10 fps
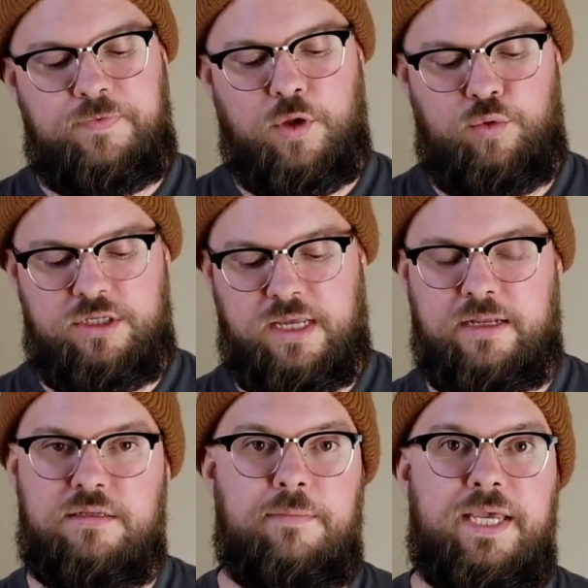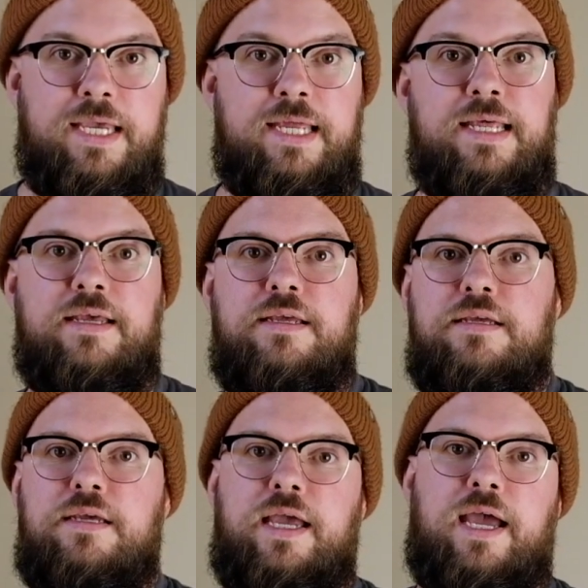We just got some in
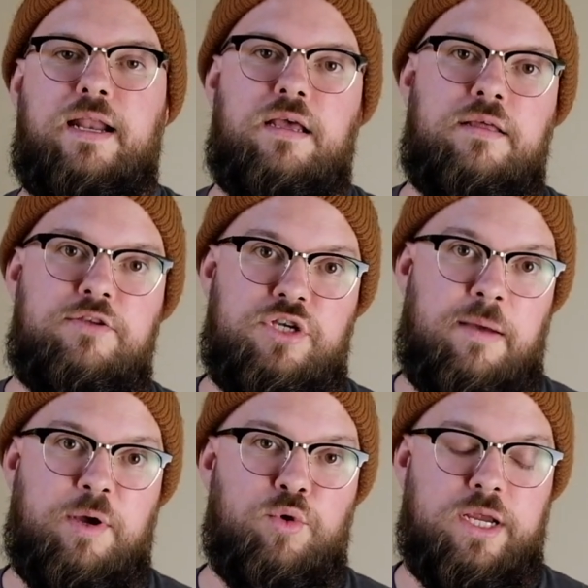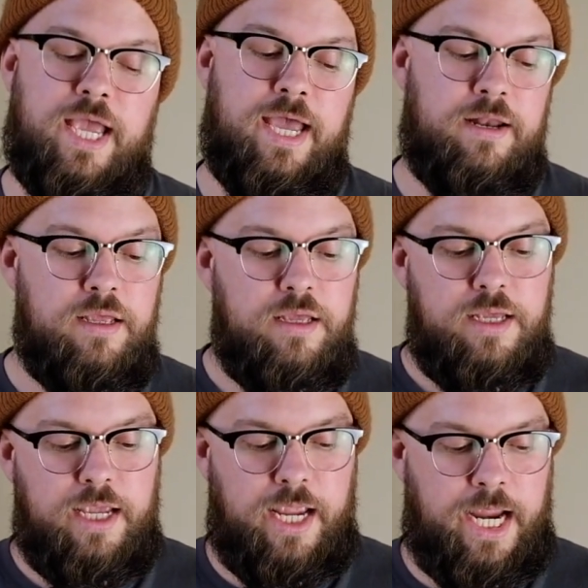at the shop I work at,
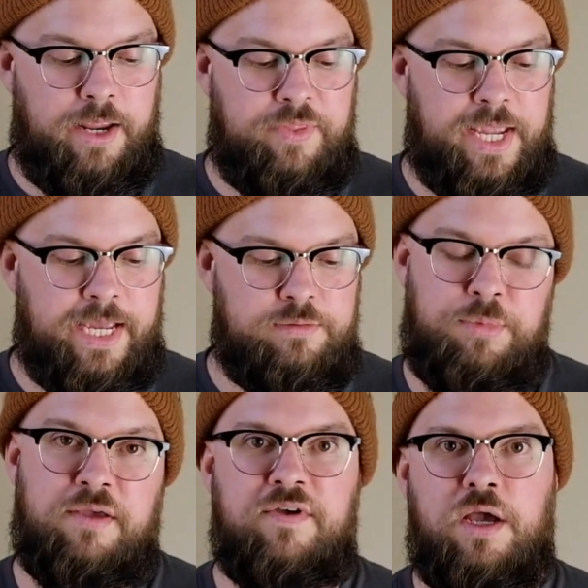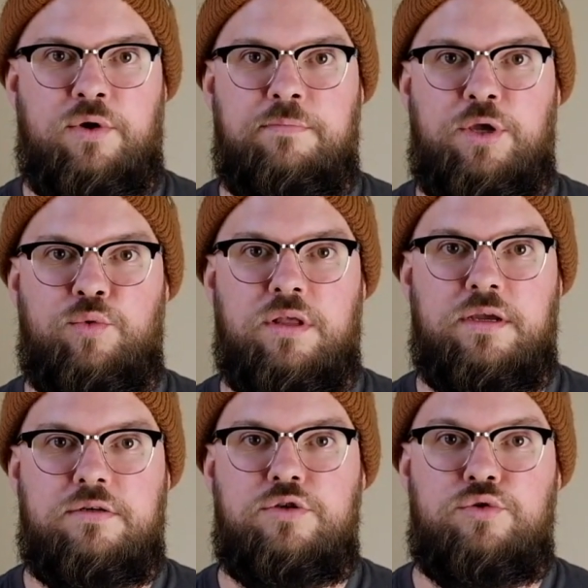and they asked me if I would be
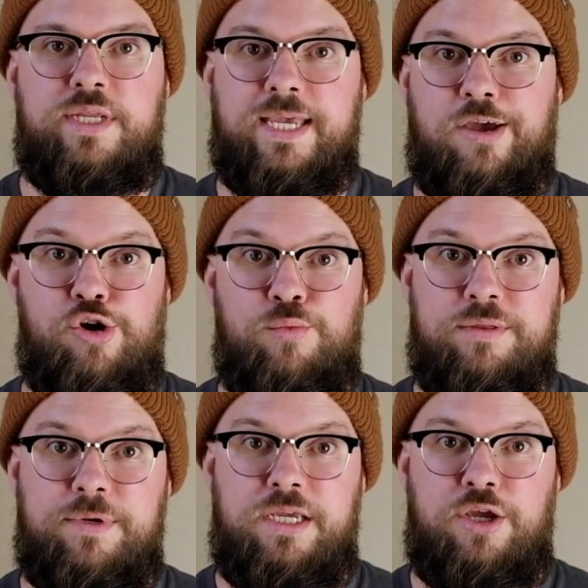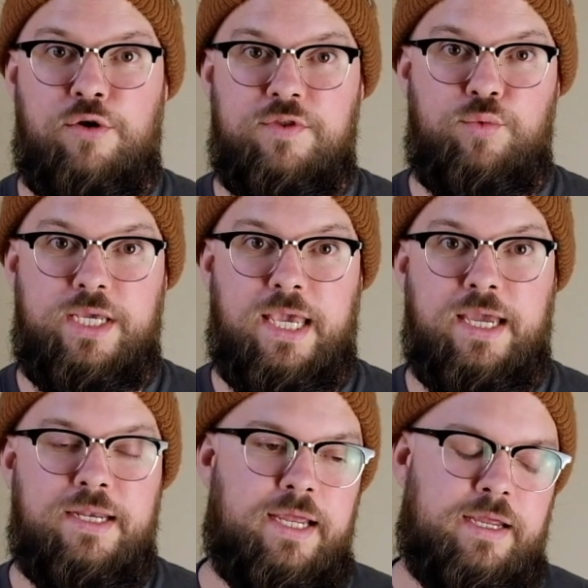willing to take it home with me over the
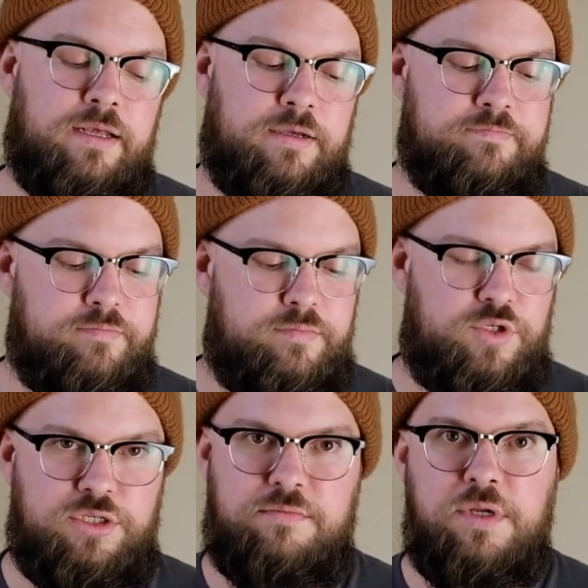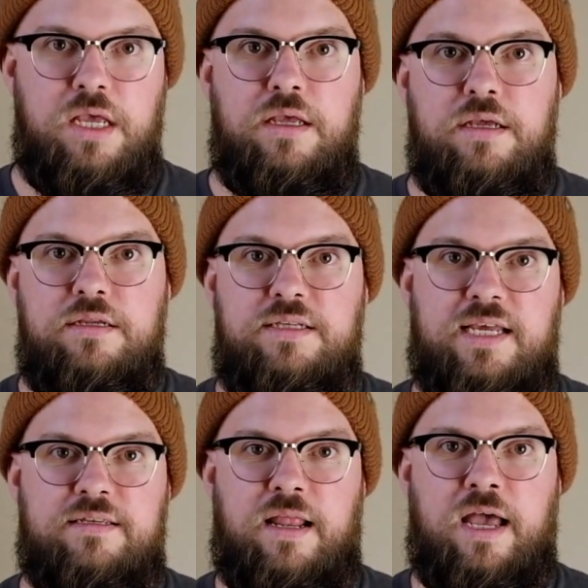weekend and just
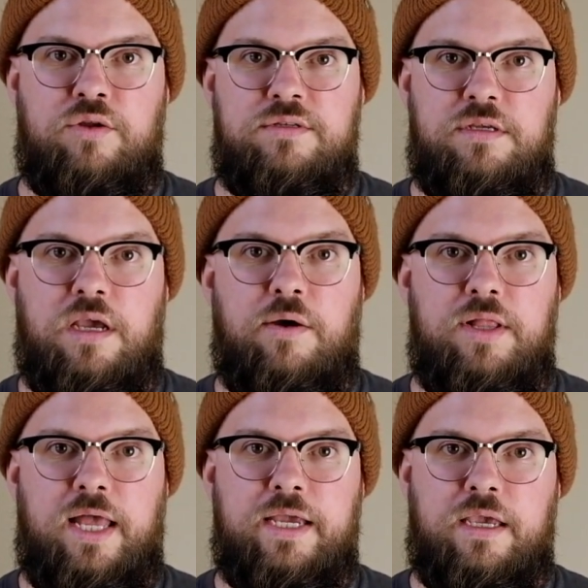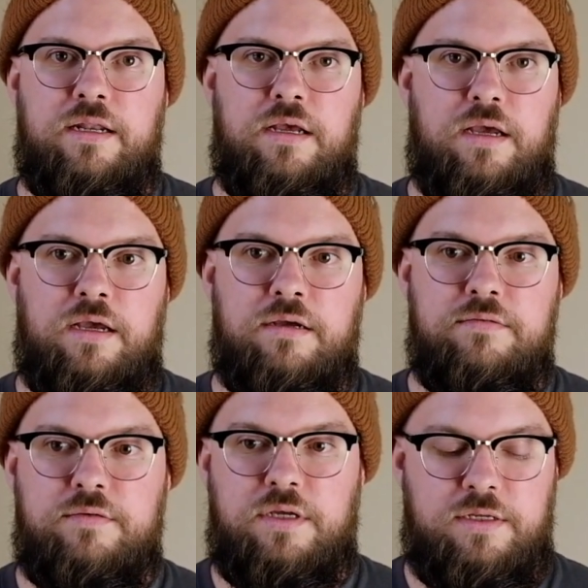test it out, see how I like it,
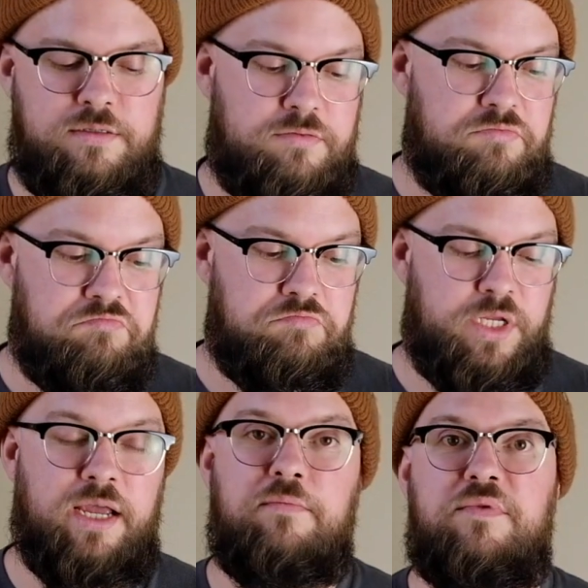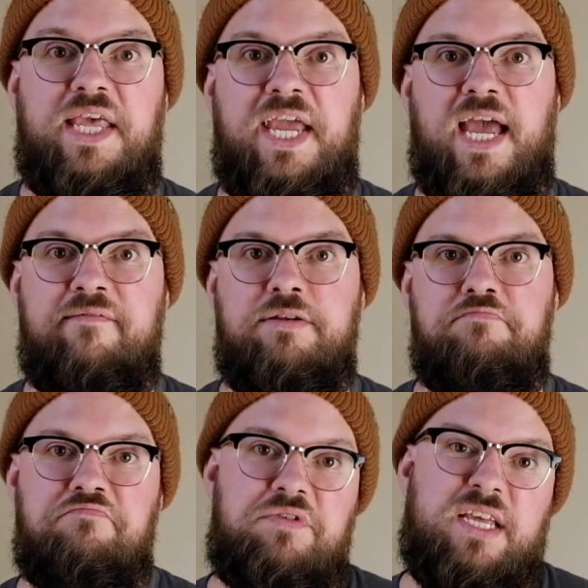because they haven't
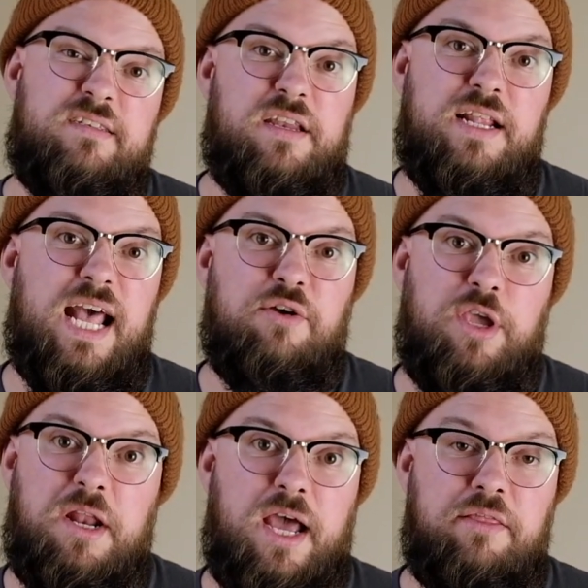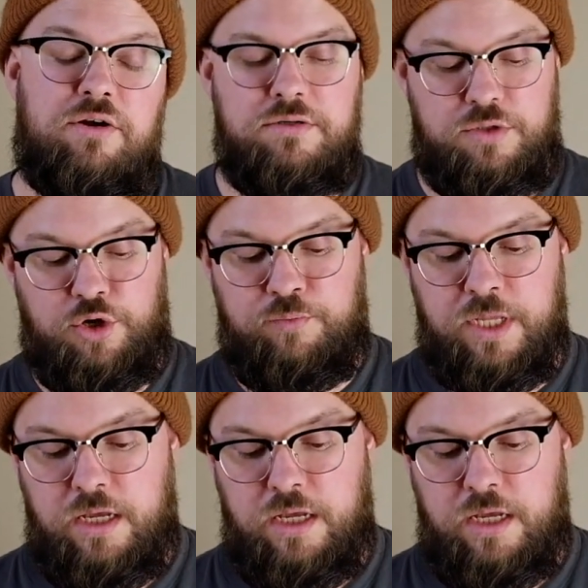tested it out yet either. So